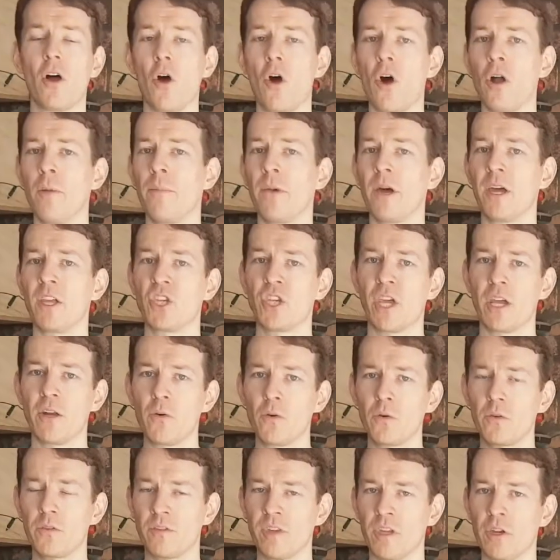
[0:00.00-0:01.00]
on my channel
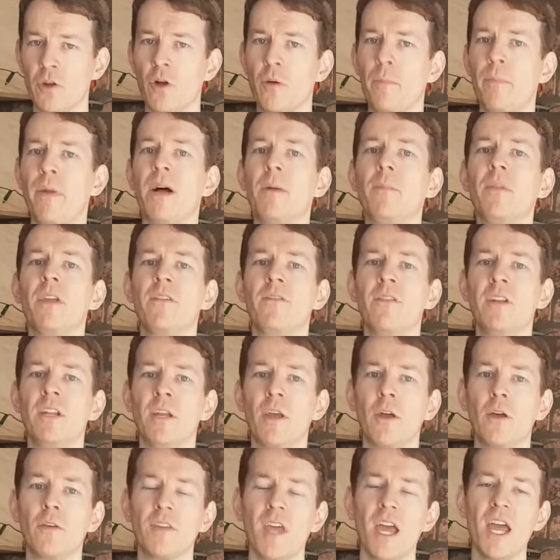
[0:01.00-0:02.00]
because they're not public
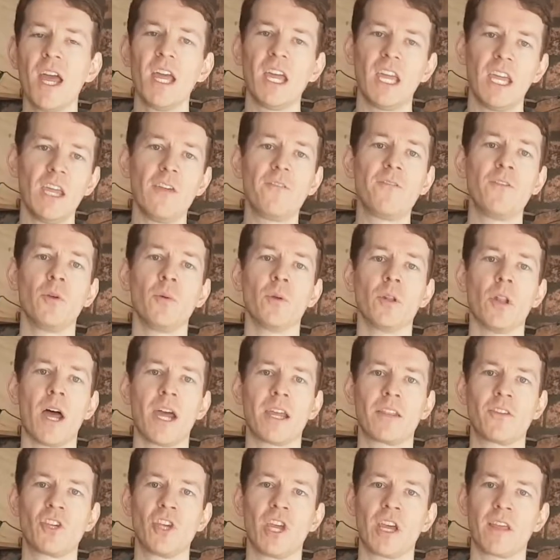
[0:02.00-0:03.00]
videos if you would
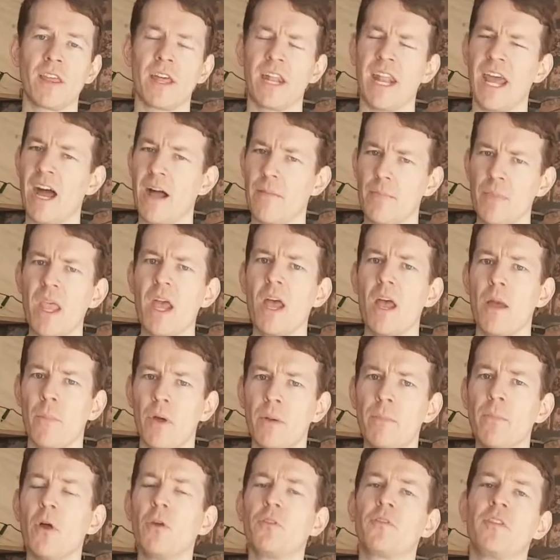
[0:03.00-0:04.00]
like to check that out. But
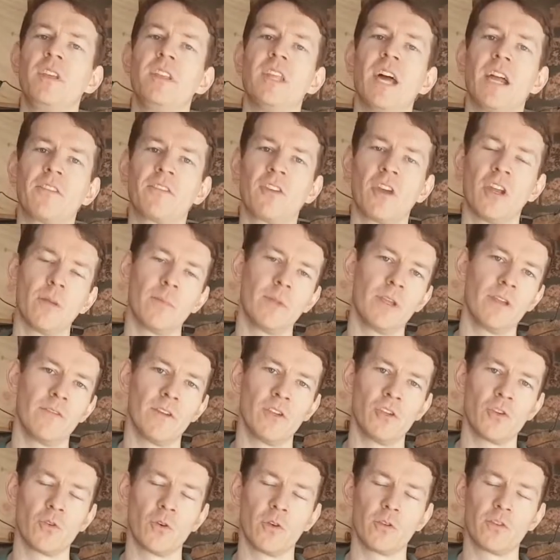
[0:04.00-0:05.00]
mostly that's going to be of
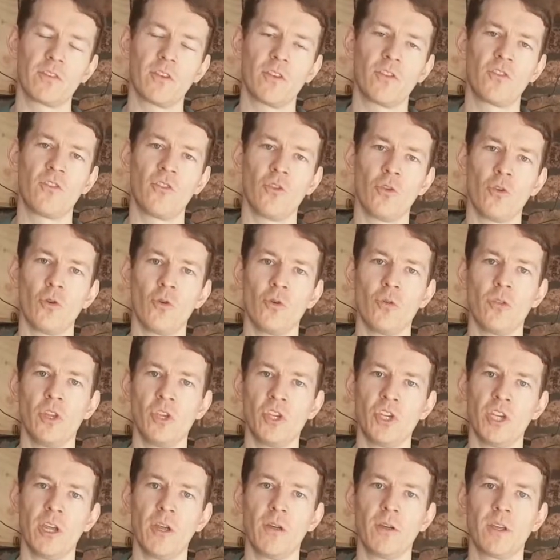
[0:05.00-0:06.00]
interest to the
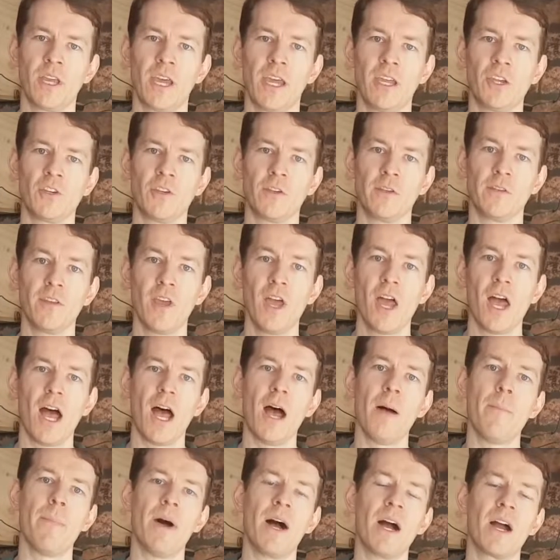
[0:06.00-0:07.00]
geocachers
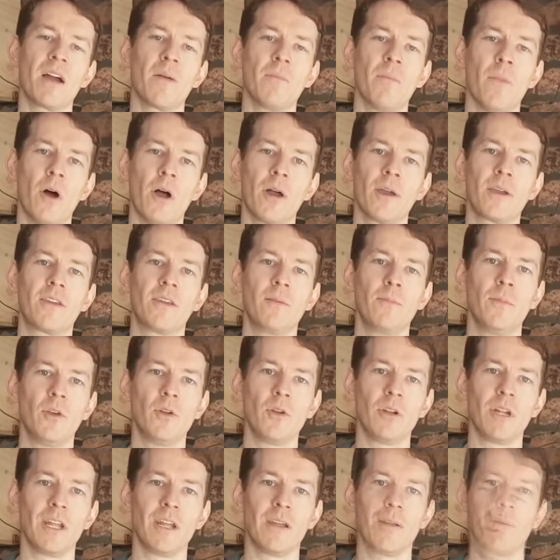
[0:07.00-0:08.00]
among my
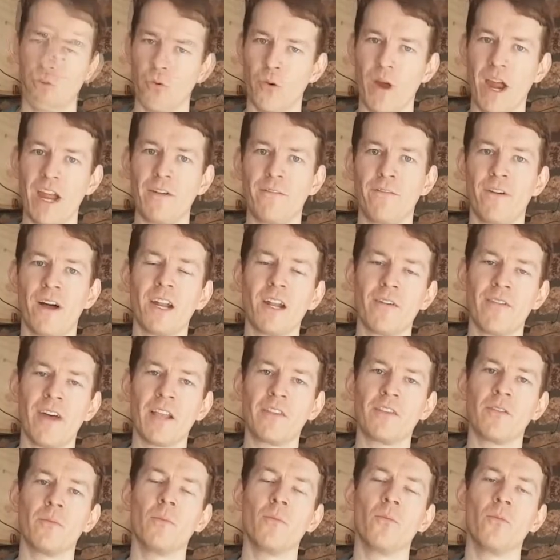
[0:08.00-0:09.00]
community. Great fun. I've
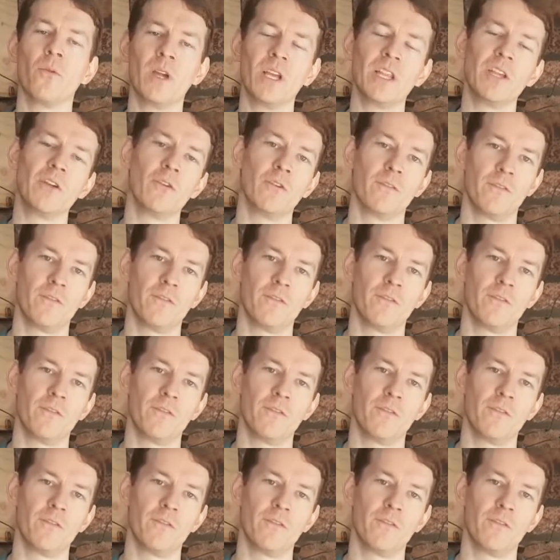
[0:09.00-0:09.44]
had some really good